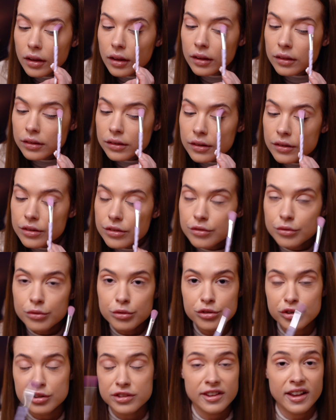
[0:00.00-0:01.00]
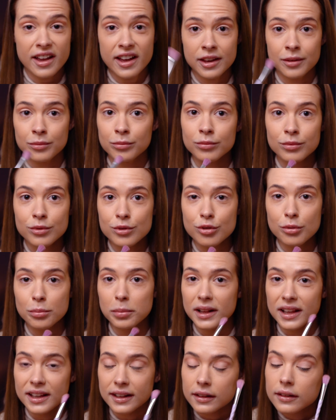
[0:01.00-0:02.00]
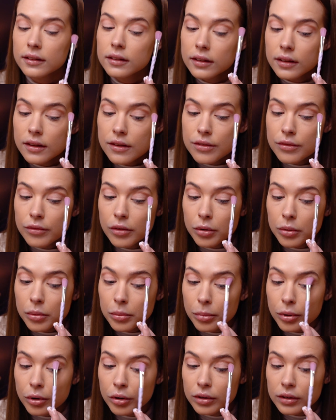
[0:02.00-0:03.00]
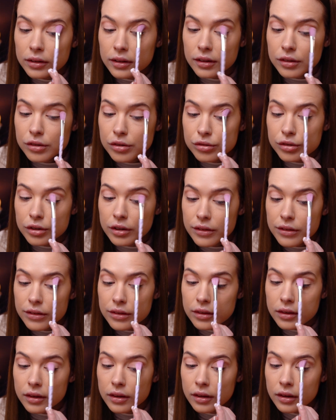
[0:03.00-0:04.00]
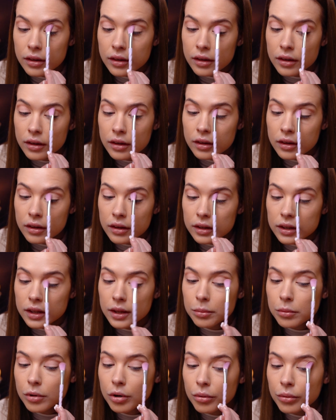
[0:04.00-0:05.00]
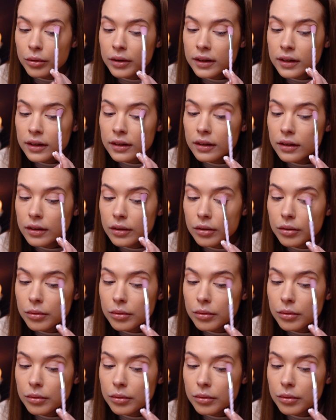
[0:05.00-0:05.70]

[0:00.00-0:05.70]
And just use your time to blend. It's very important that you just keep going